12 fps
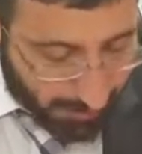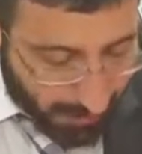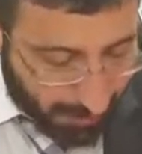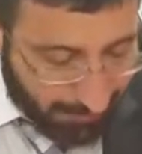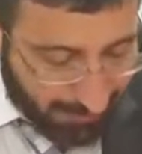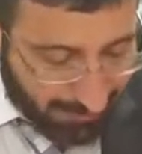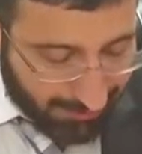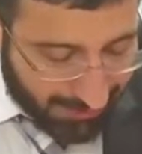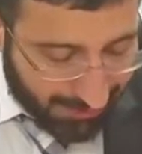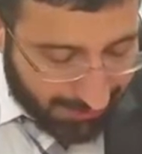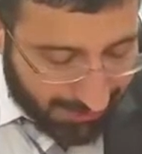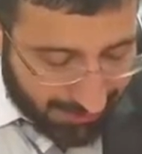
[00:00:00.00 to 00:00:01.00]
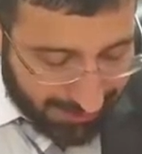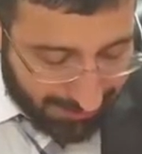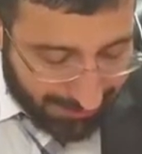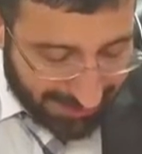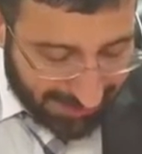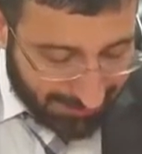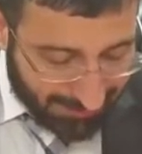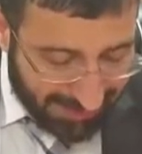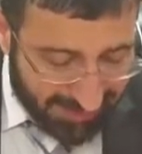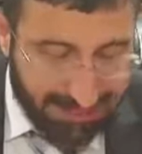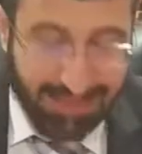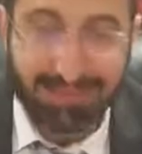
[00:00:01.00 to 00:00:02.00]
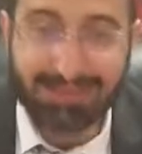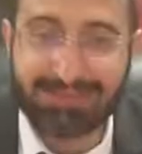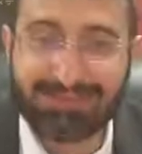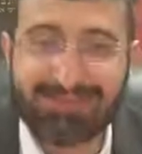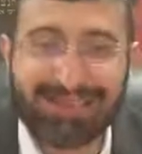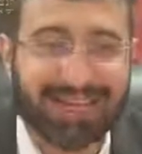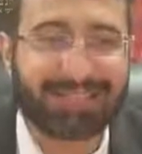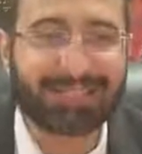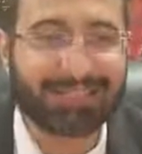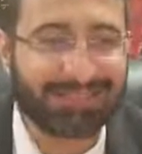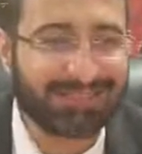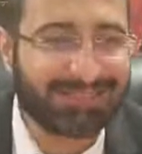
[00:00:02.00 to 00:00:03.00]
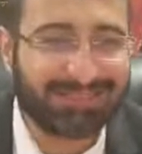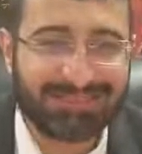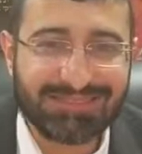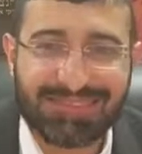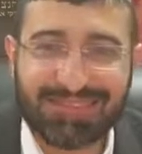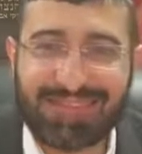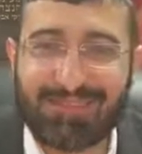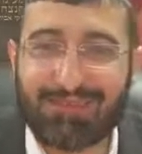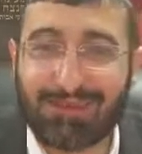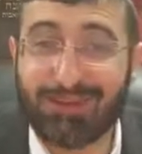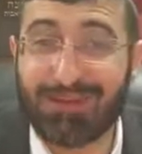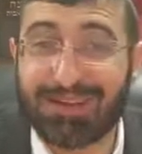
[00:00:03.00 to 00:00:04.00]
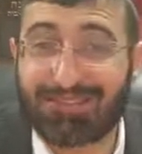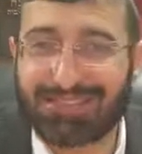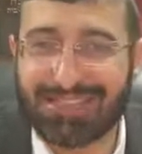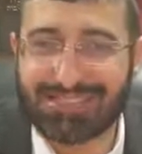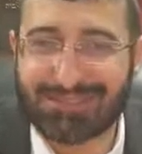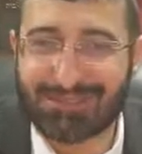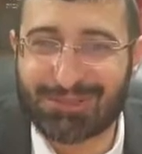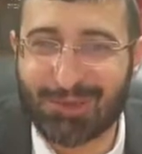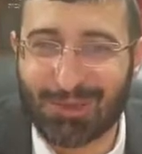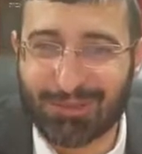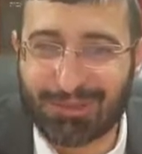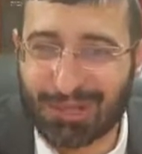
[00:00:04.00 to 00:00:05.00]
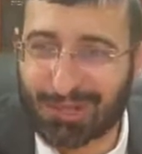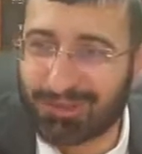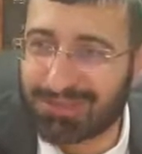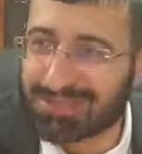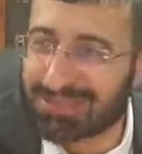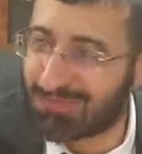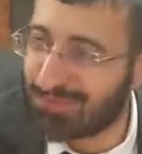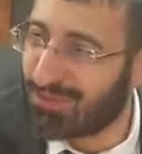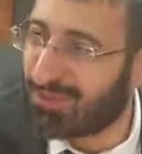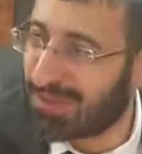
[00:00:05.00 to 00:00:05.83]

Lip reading: Amar Rabba Bar Barchana. Actually, if you have chance to go through these few